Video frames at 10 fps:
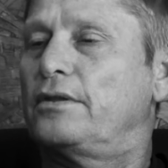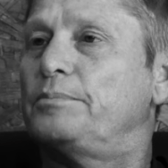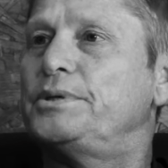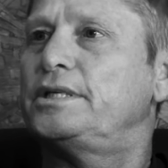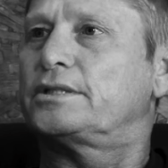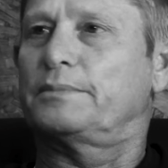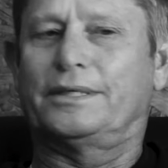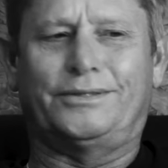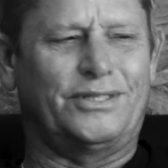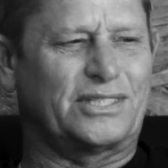on the beach. I'm
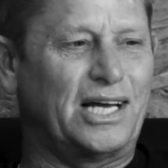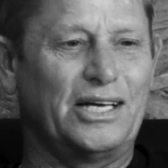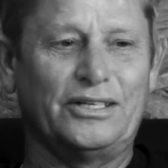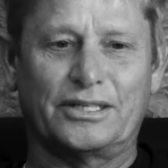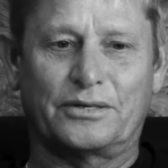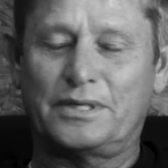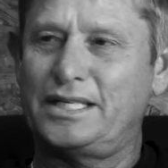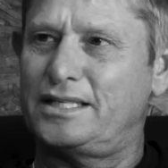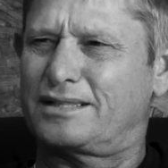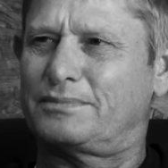like, dude, it's one hundred
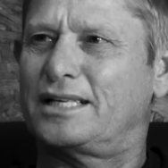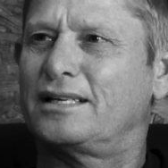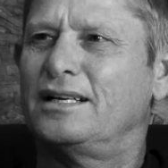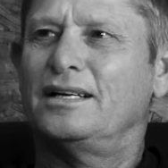degrees. I'm like,